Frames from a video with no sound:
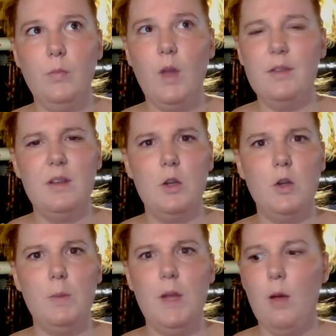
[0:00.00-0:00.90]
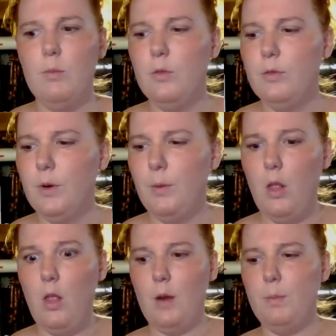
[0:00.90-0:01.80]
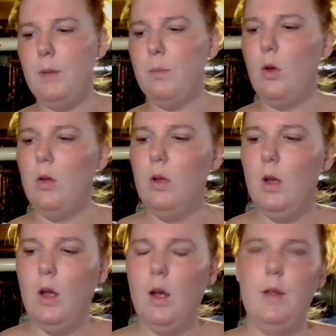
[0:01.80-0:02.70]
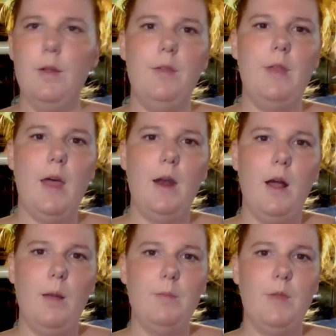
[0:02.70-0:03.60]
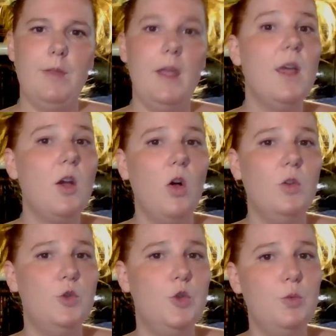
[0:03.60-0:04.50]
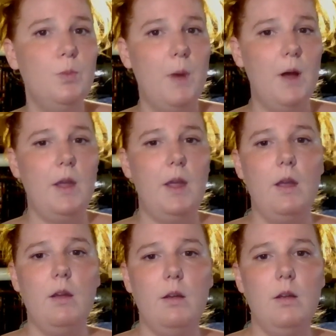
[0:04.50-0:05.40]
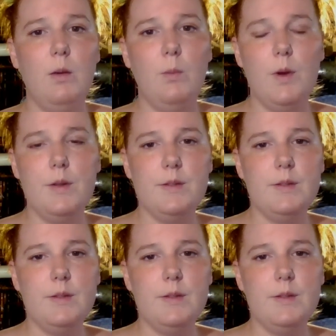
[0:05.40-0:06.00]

I think it could be helpful for a lot of people. That they had called Junebugging. It was